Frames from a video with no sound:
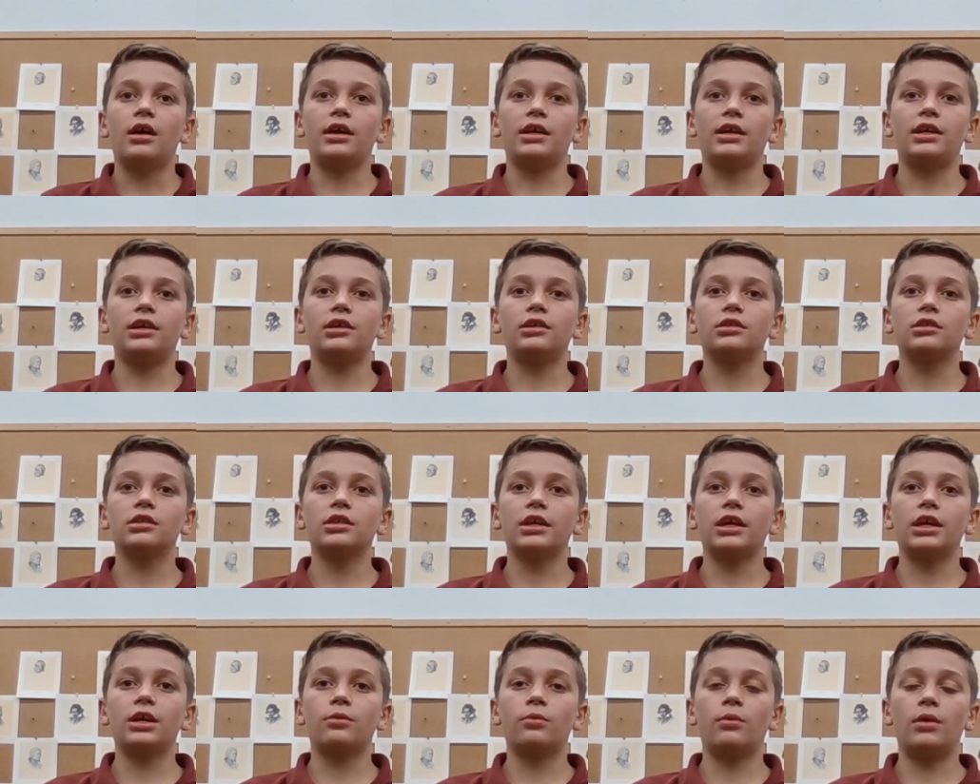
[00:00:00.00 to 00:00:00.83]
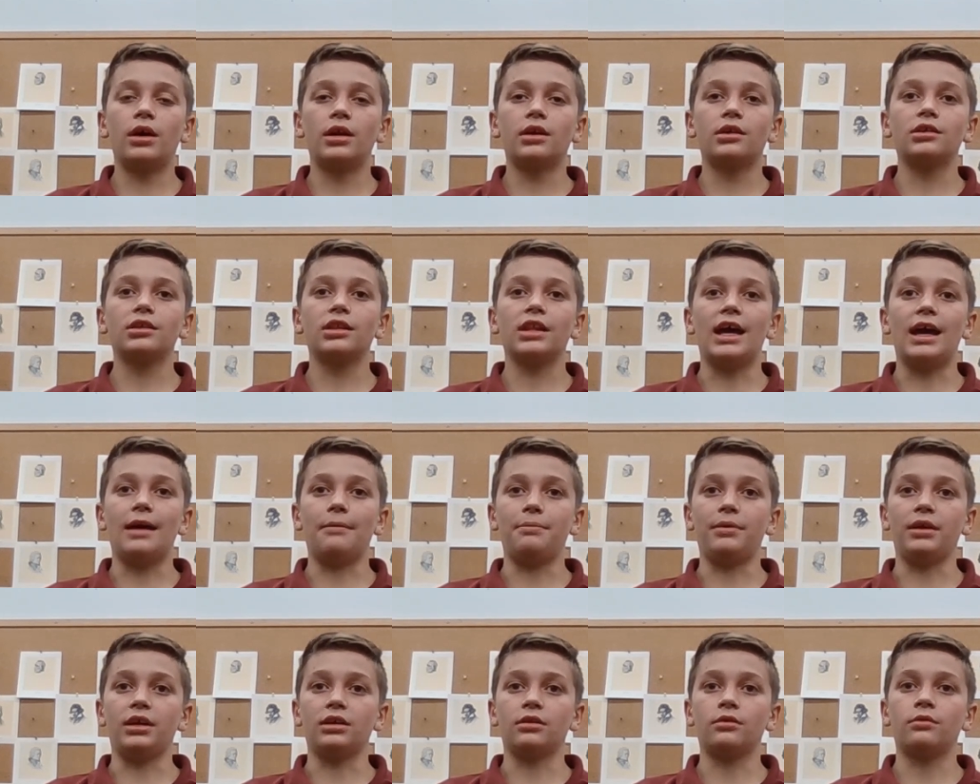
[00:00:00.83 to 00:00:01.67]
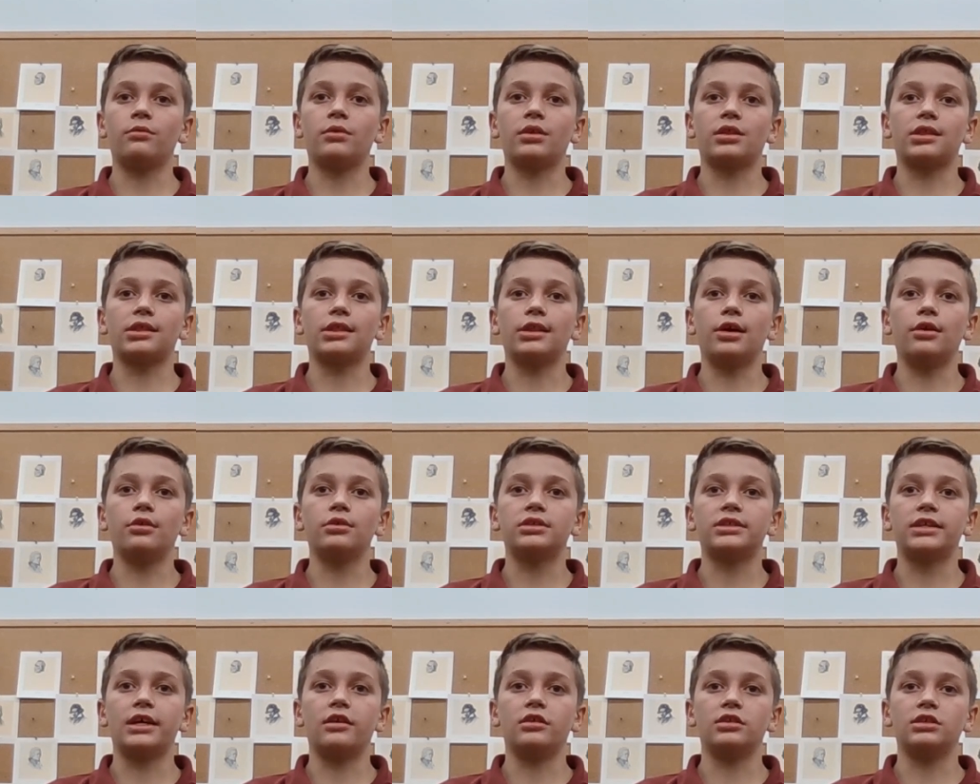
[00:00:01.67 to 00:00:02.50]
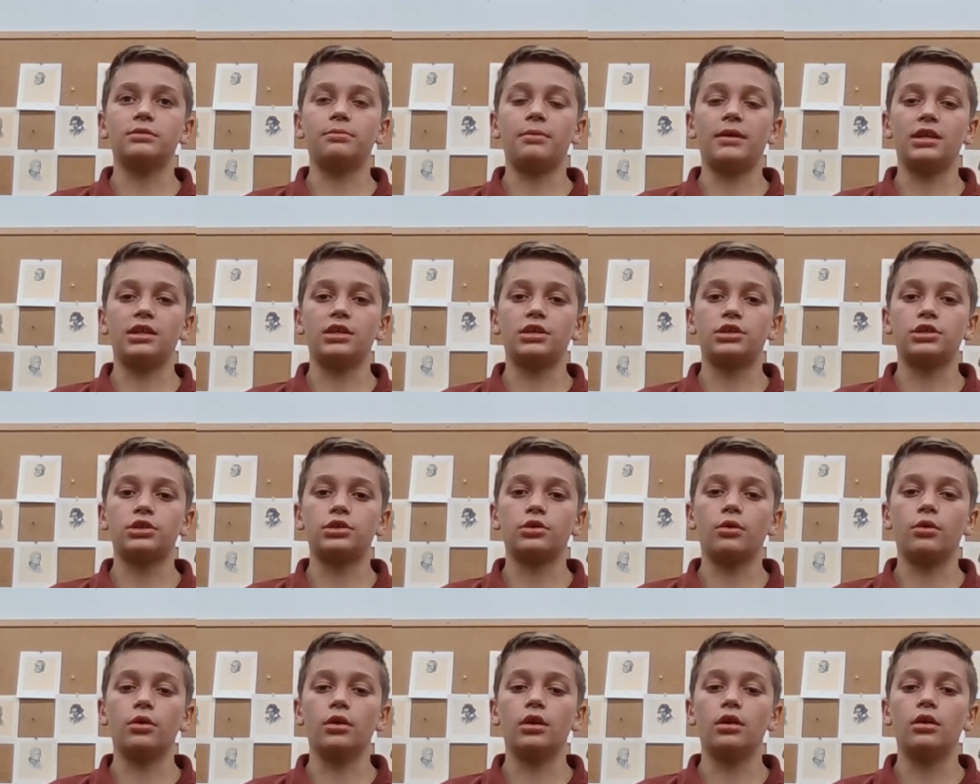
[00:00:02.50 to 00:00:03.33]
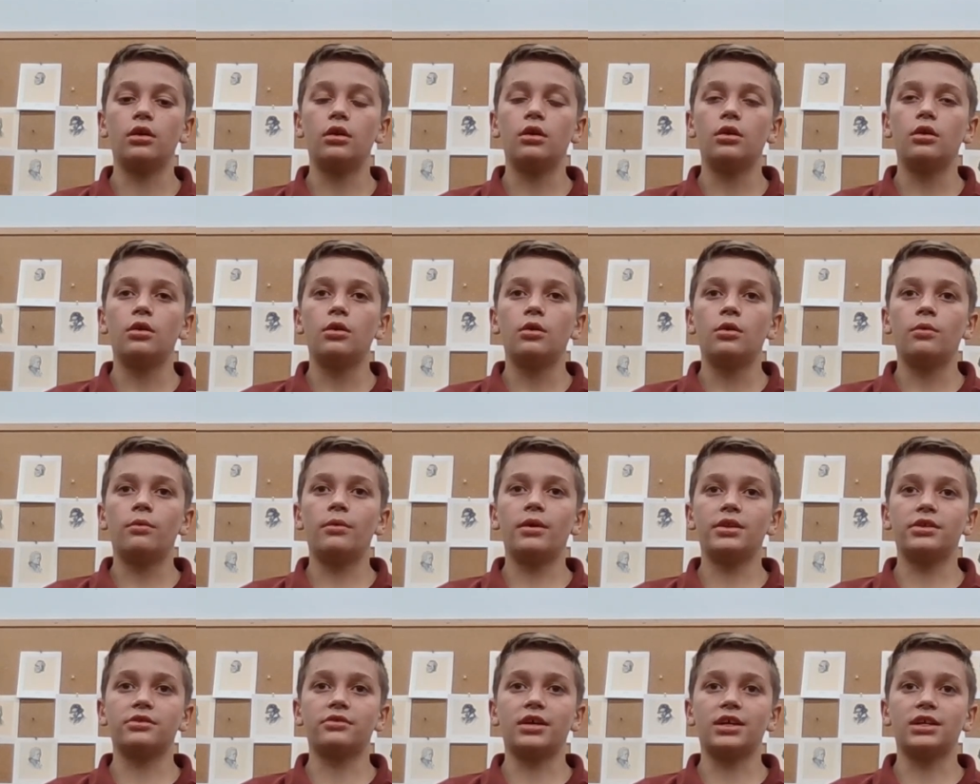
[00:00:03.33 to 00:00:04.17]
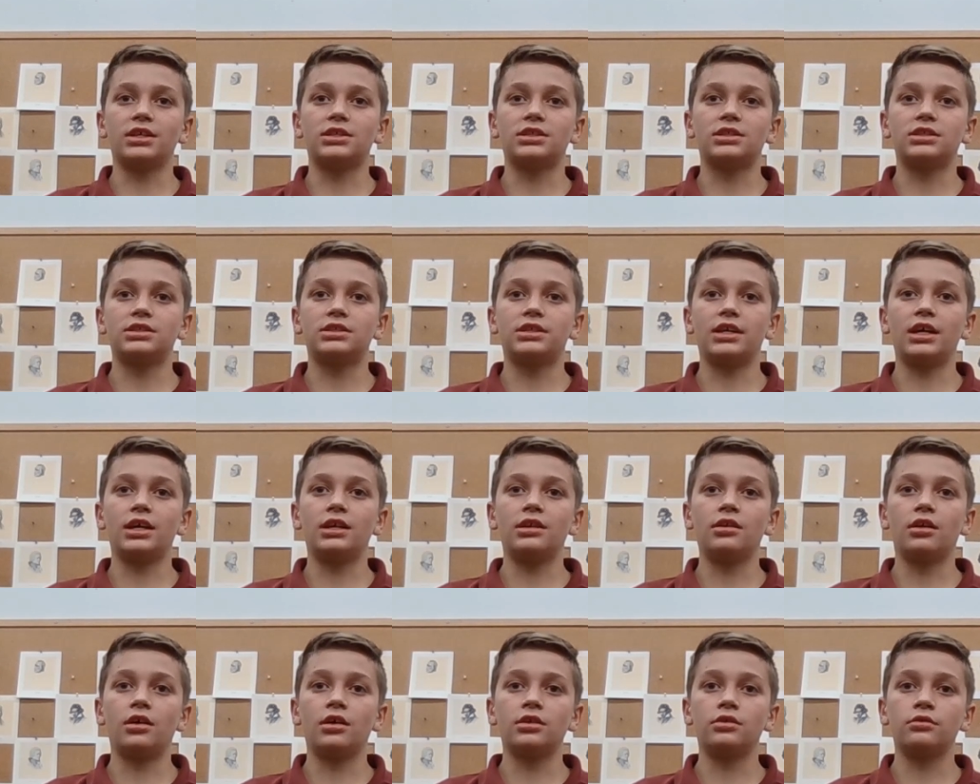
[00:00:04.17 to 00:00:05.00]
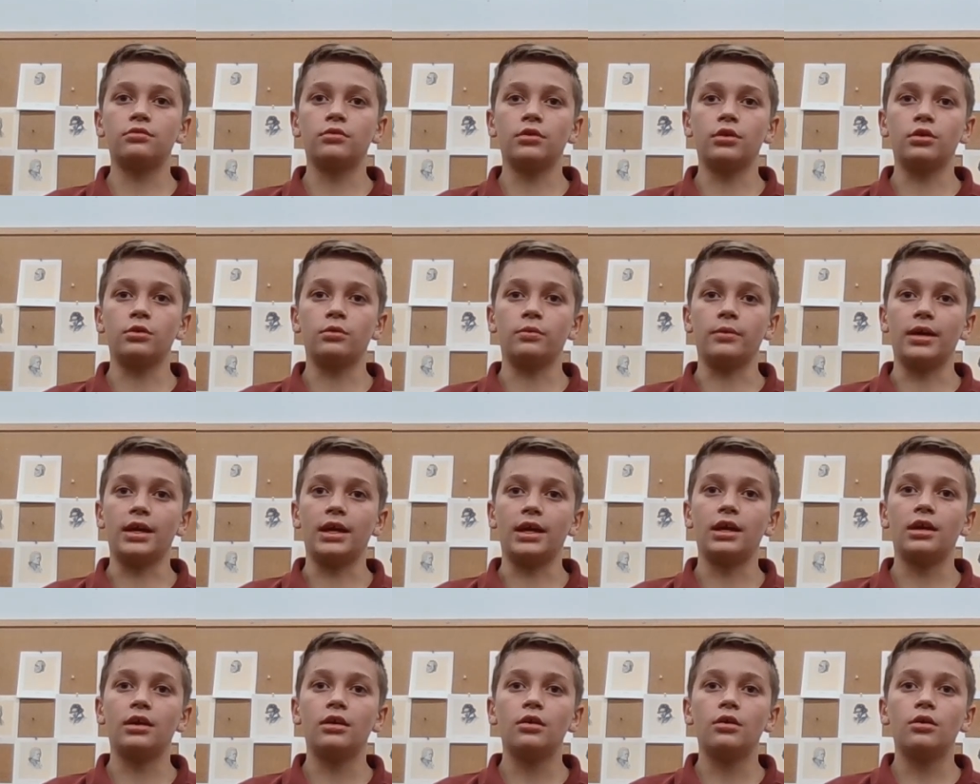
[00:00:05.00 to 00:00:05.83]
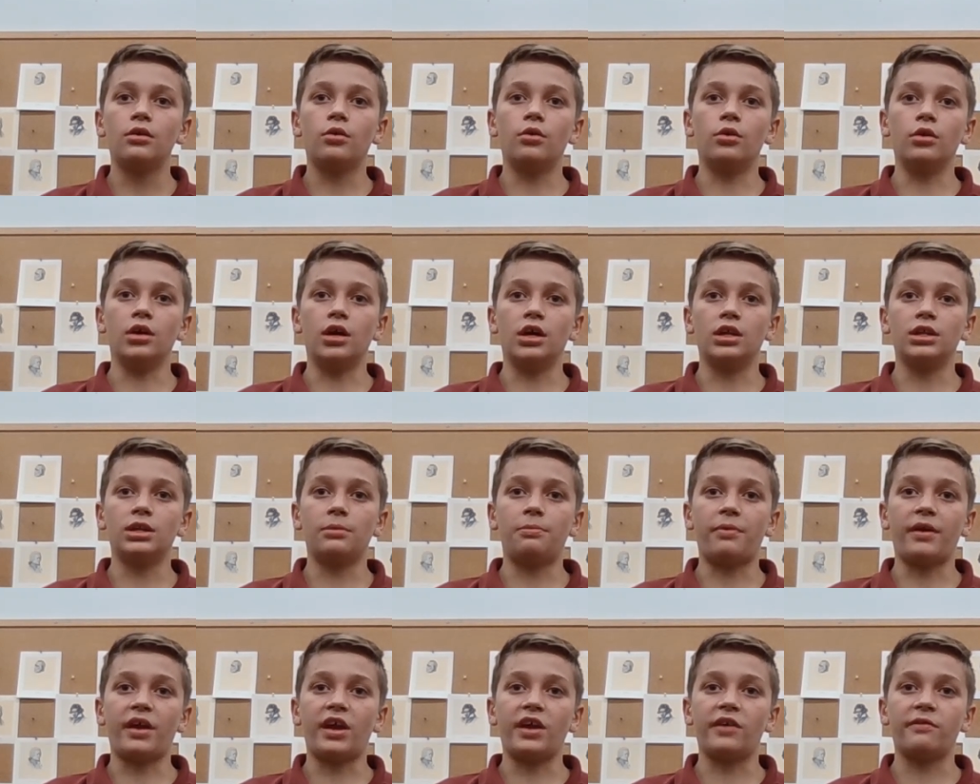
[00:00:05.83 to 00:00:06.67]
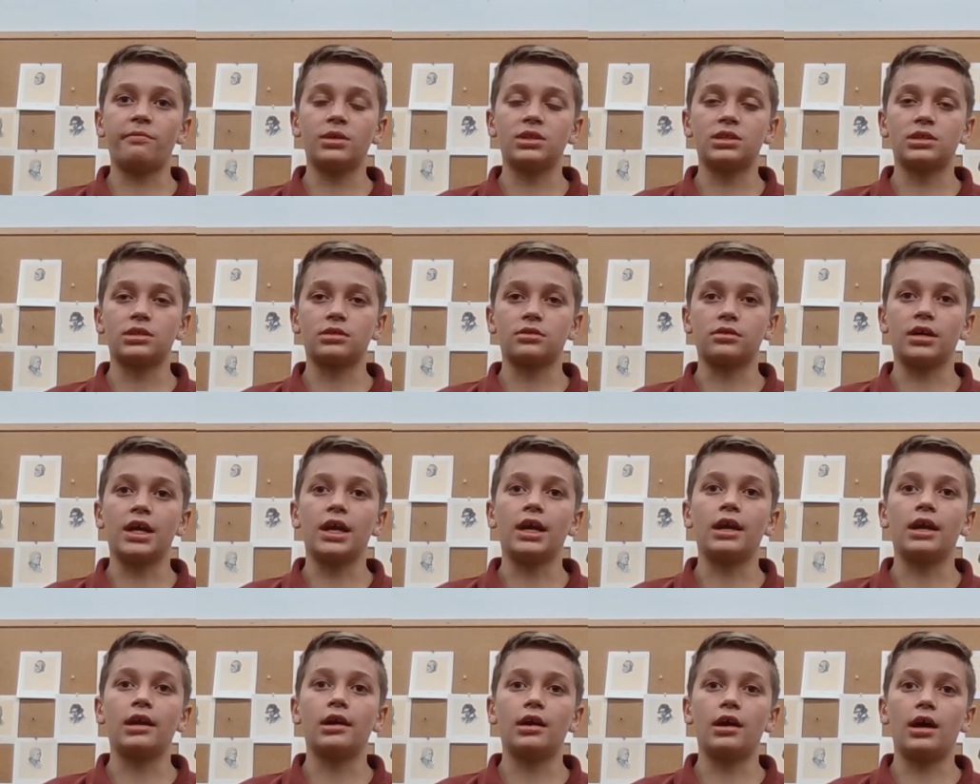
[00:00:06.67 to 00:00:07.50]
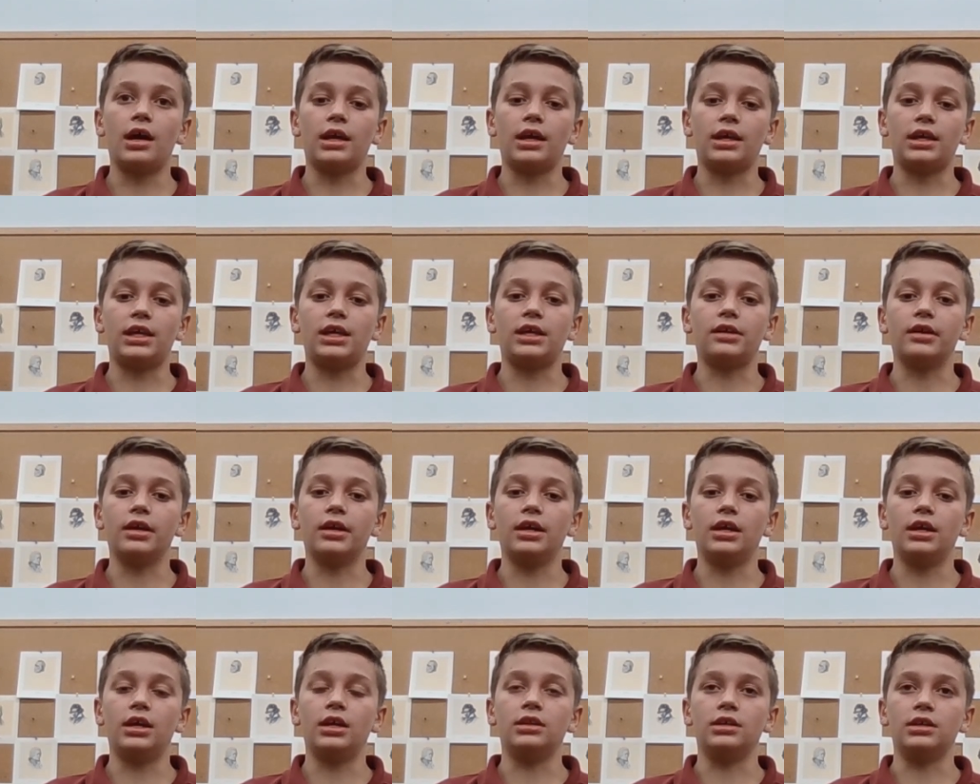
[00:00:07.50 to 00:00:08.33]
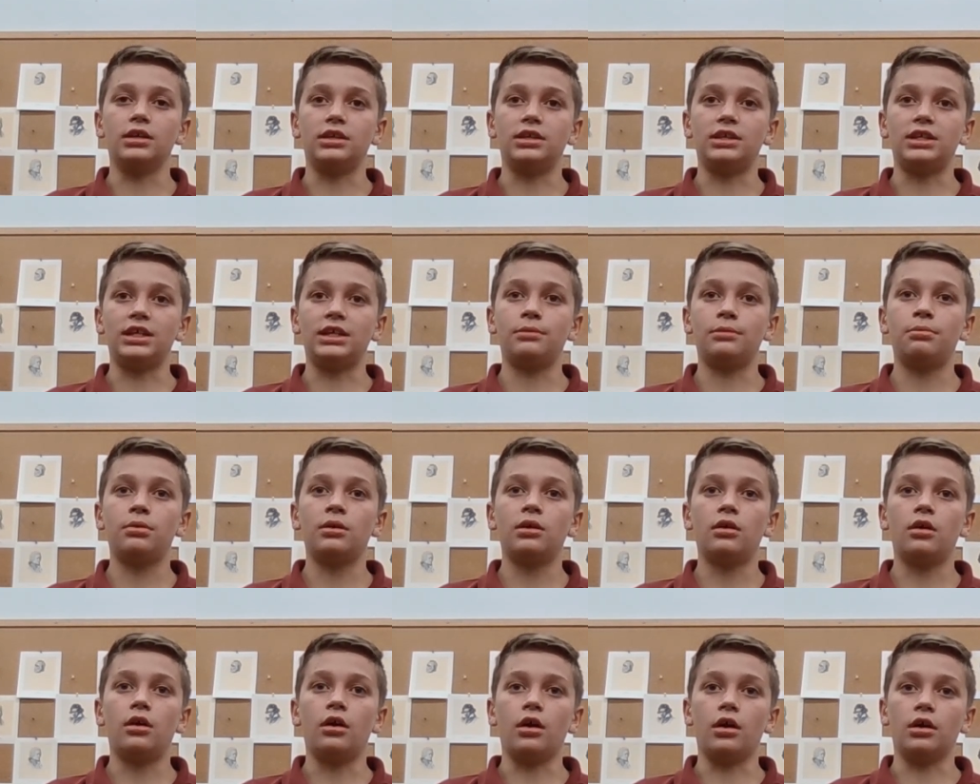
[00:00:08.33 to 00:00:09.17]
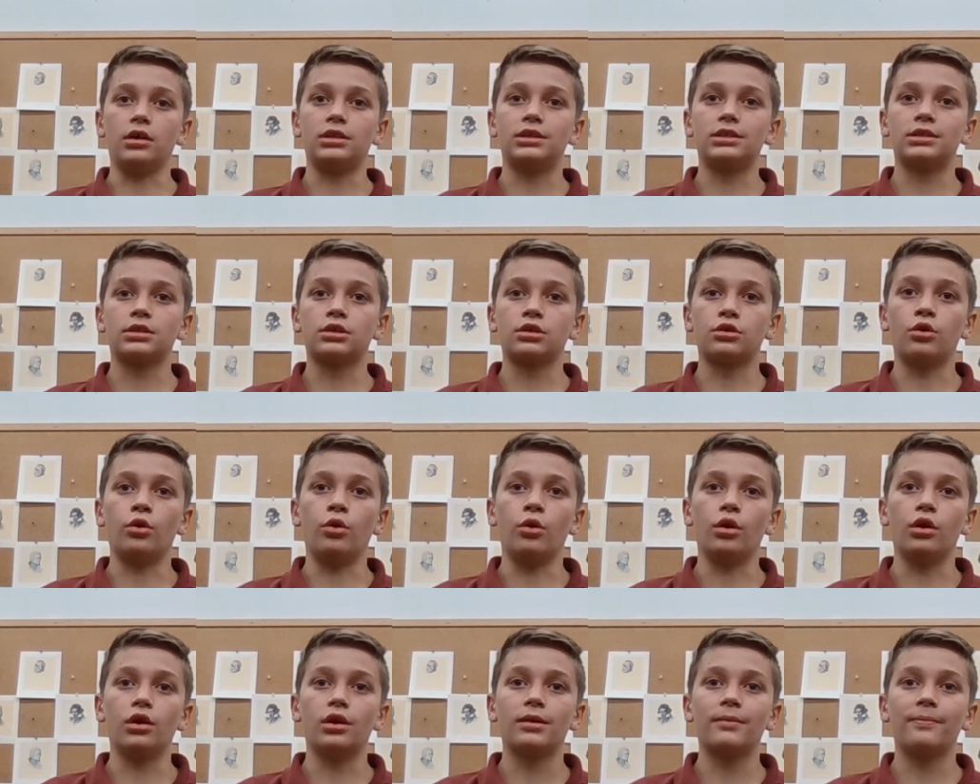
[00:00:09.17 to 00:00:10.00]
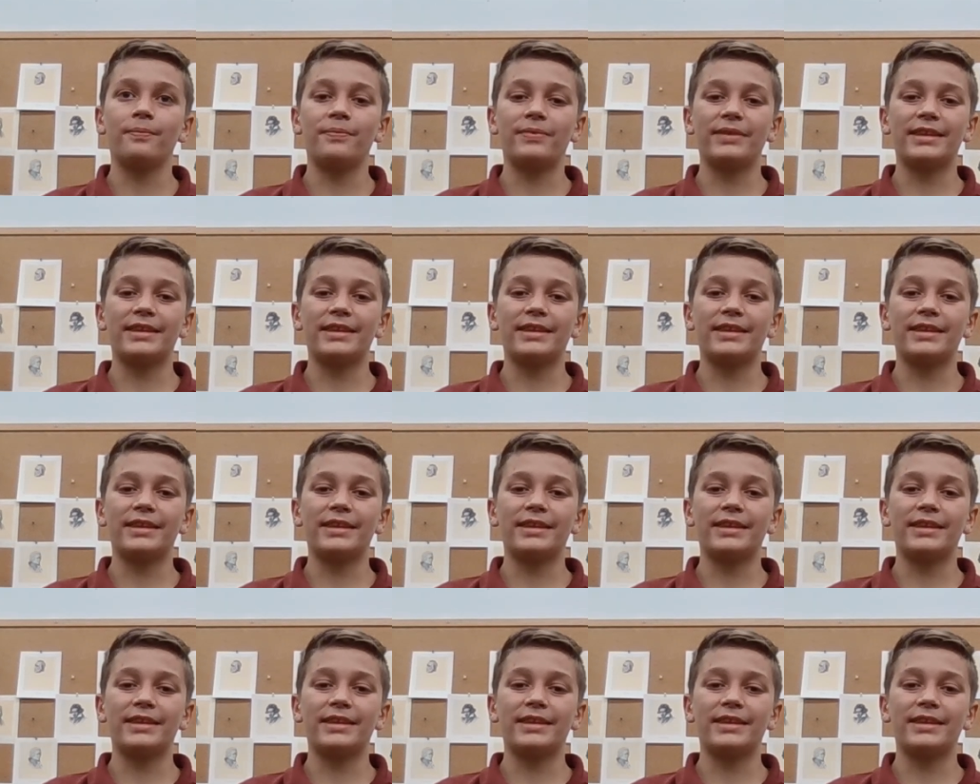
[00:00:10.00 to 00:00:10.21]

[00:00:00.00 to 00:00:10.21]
Hear lake water lapping with low sounds by the shore. Whether I stand on the roadway or on the pavement's gray, I hear it in the deep heart's core.